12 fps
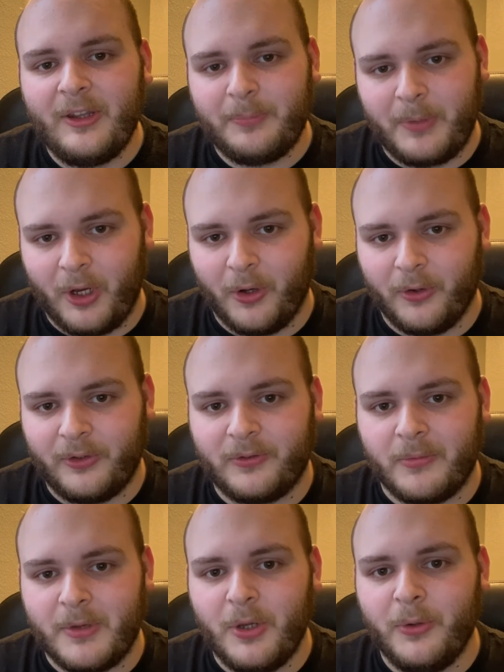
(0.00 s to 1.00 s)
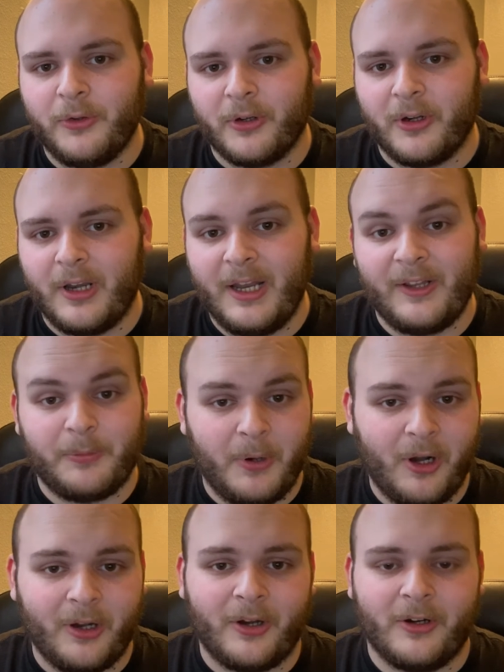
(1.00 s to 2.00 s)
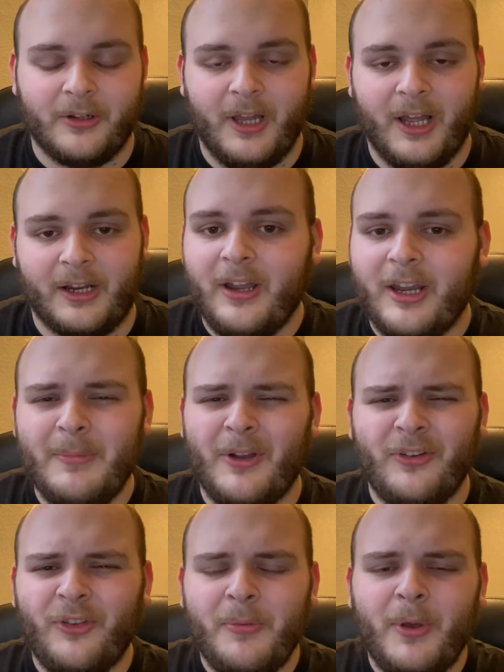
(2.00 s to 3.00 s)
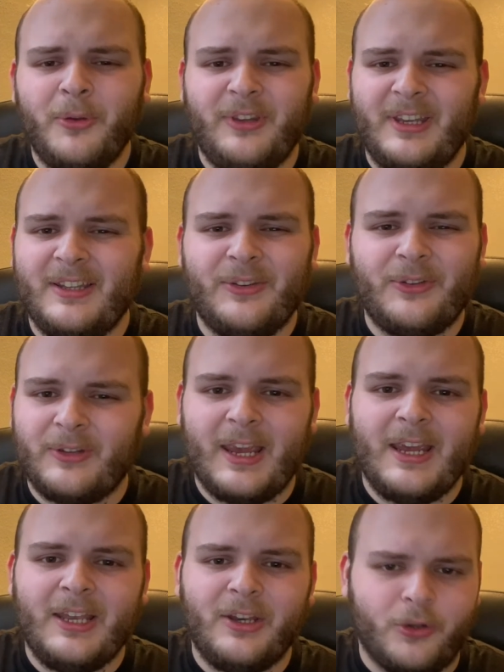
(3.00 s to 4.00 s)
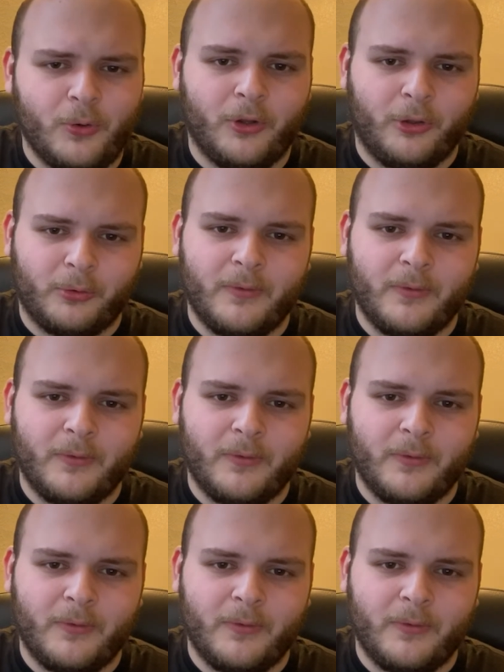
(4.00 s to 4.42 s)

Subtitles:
this post from user It's Parker Luck talking about just the most insane Google